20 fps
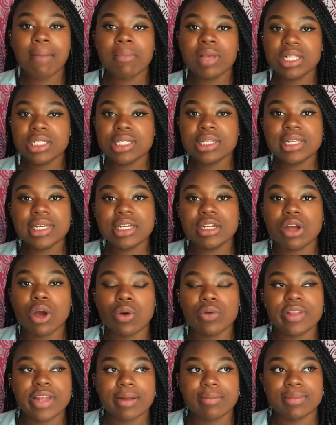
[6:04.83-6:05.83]
I mentally
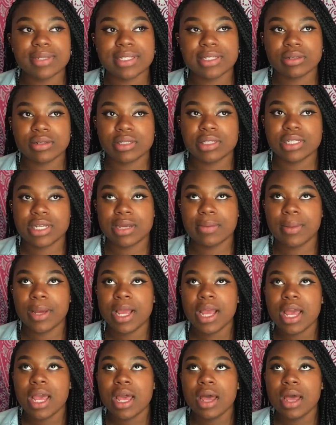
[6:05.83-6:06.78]
know that I'm still asleep,